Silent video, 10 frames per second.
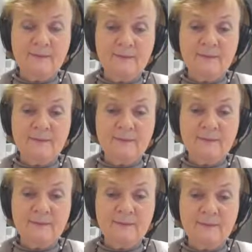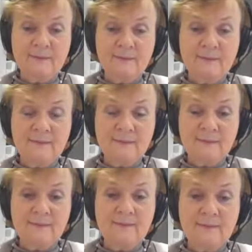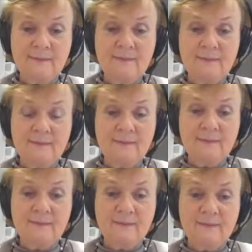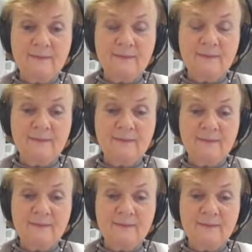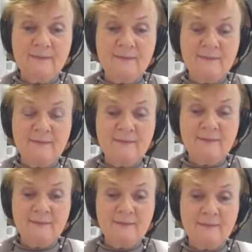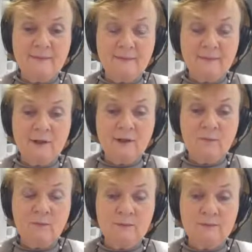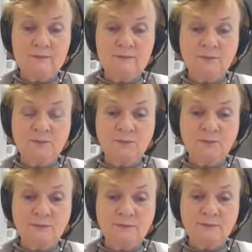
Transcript: This person isn't speaking.